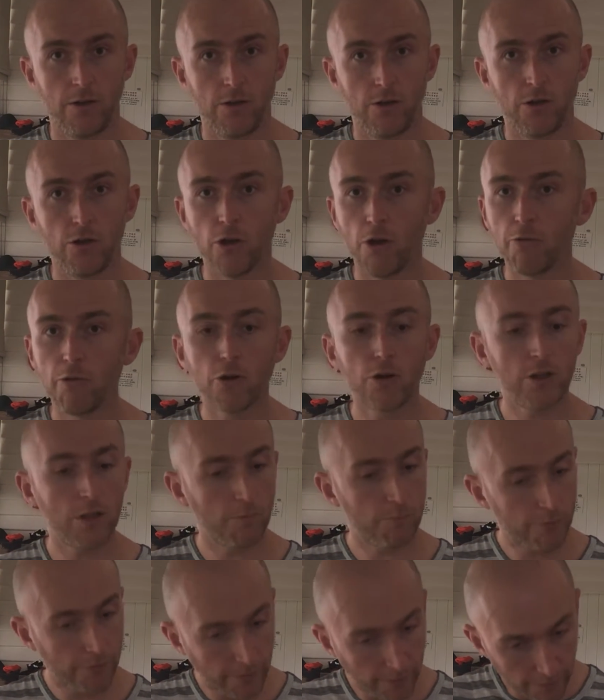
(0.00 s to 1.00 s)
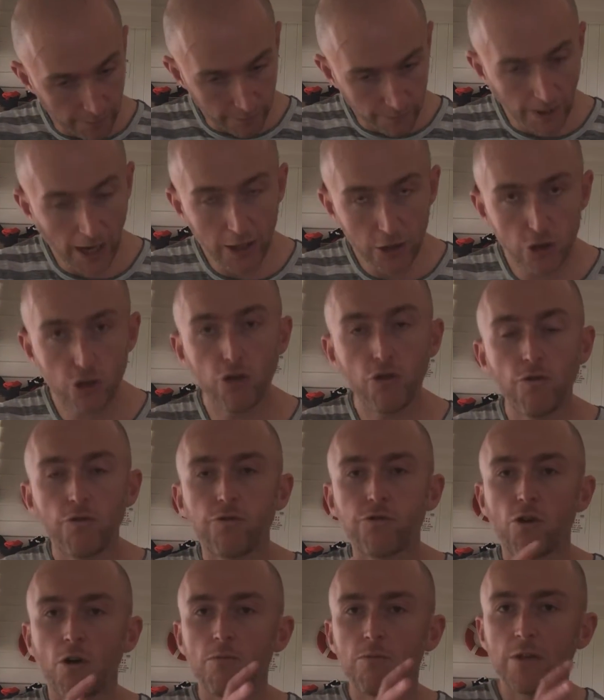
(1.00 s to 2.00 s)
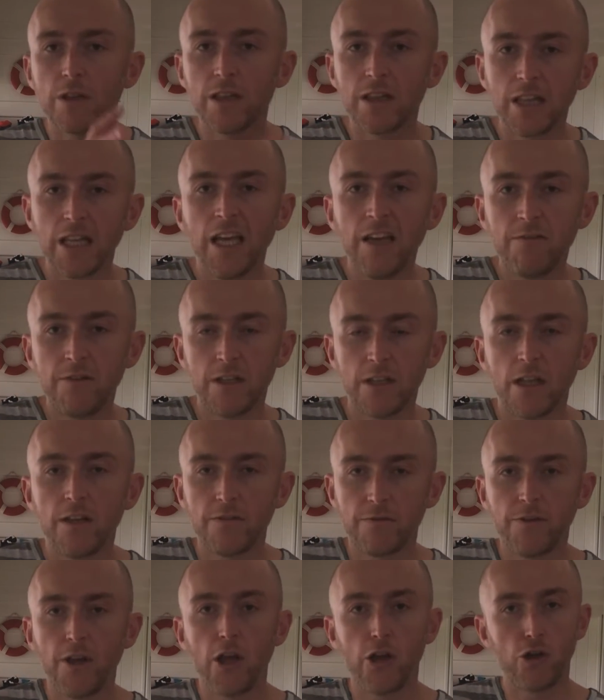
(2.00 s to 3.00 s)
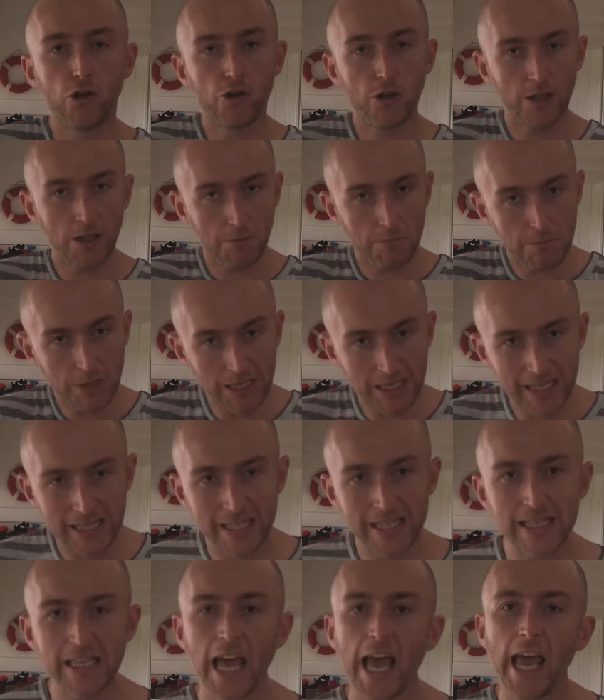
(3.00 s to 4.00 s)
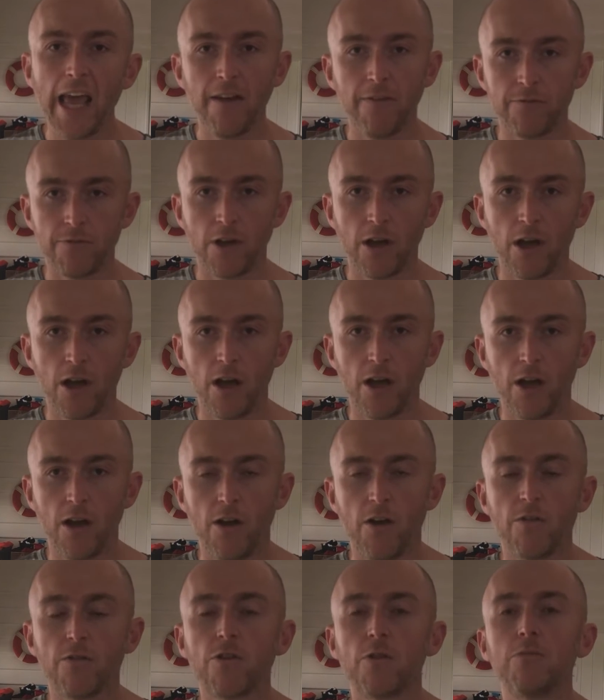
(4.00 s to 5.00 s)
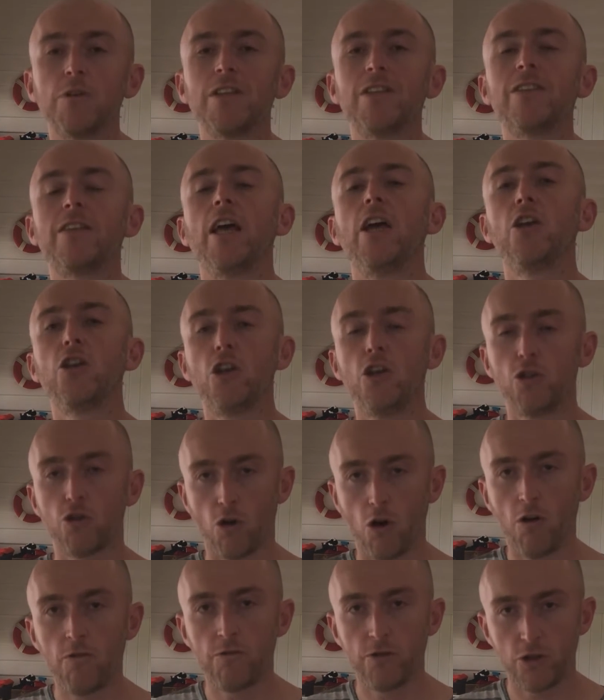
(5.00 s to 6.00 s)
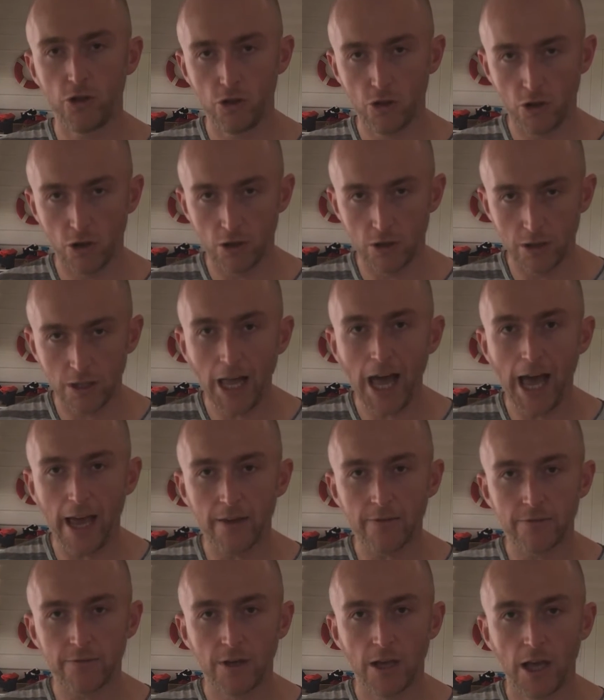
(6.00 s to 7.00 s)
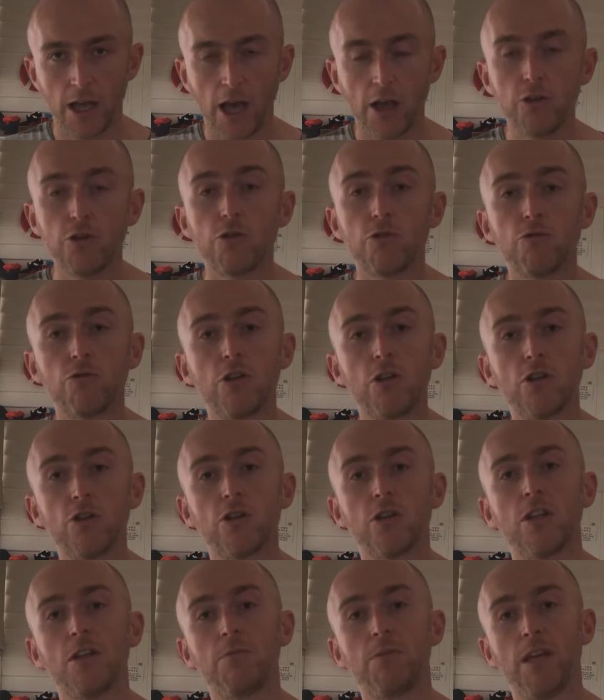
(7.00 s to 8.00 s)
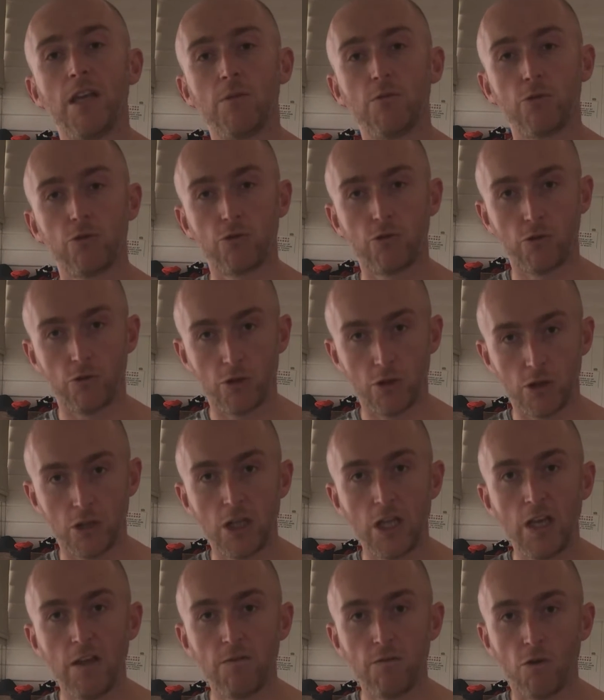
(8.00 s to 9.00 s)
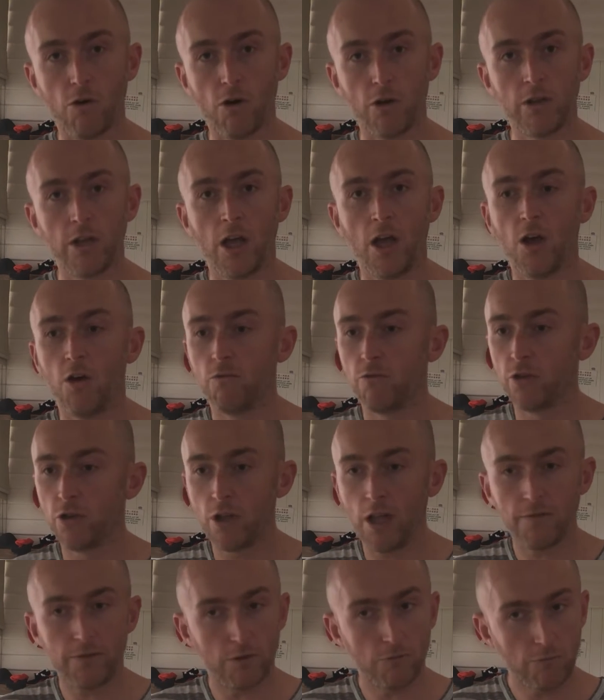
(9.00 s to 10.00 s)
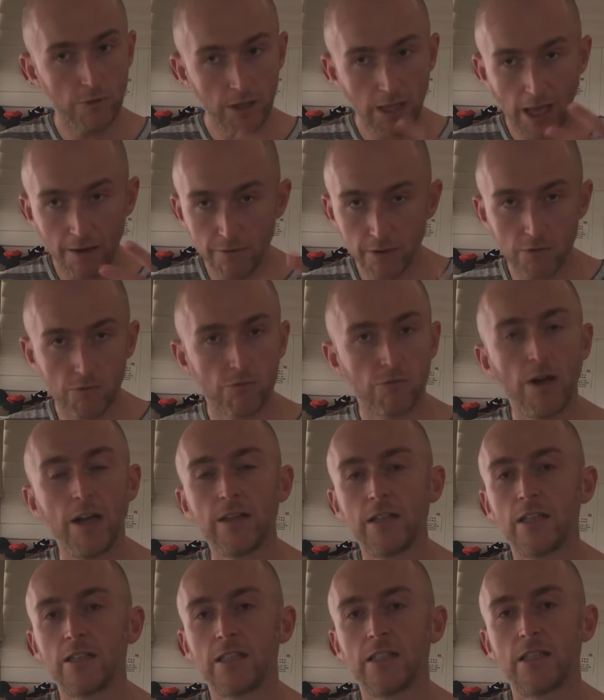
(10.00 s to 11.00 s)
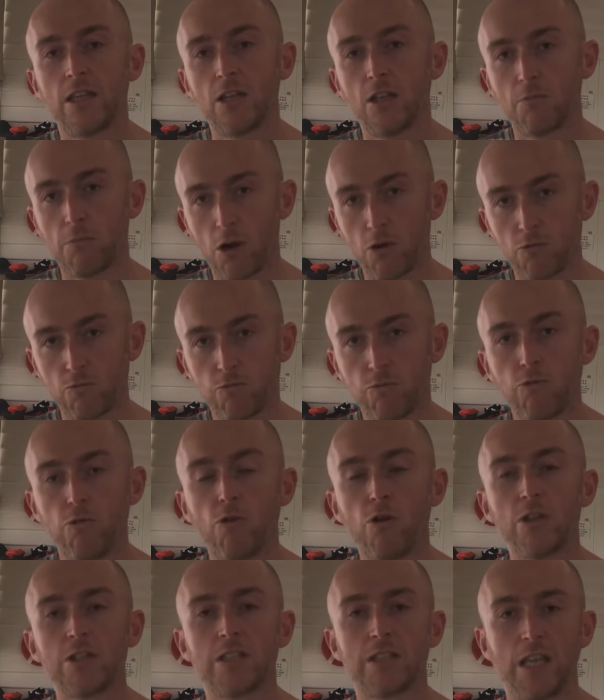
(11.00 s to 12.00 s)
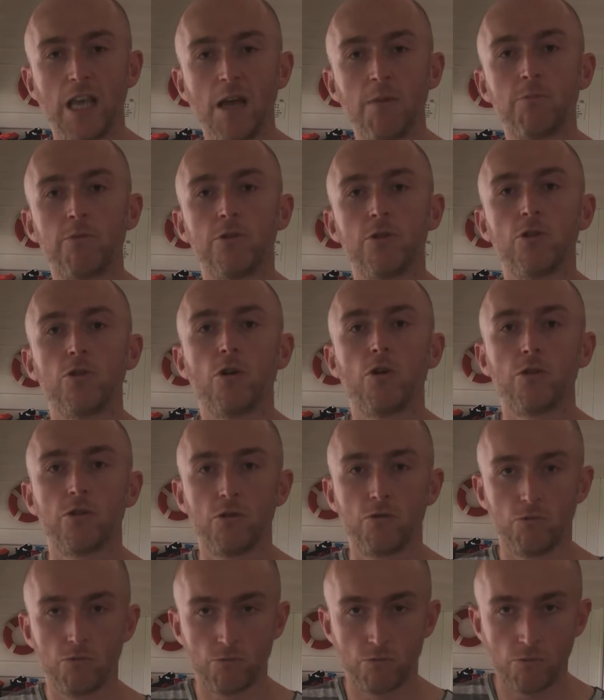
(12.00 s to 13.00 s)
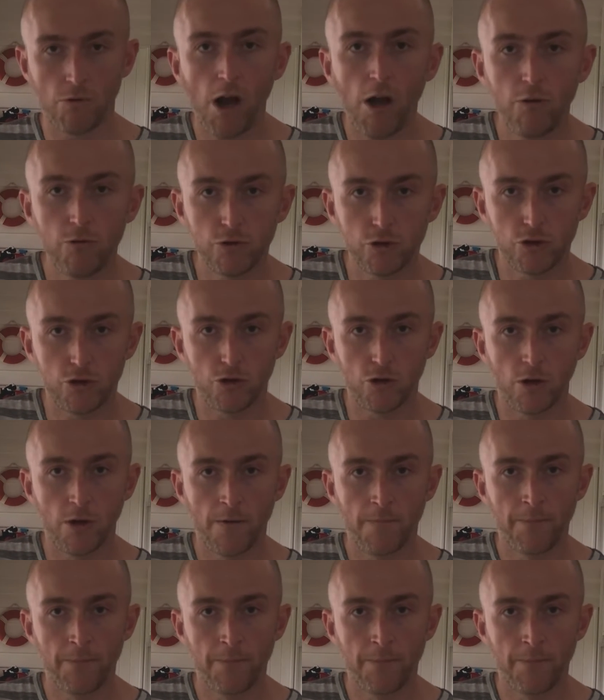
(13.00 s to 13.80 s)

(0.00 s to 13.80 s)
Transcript: We're going to prevent you from living in fear. You're going to be safe from it taking over your life, and you're really going to be able to live on with your life and really have a great understanding about what's happening on around you.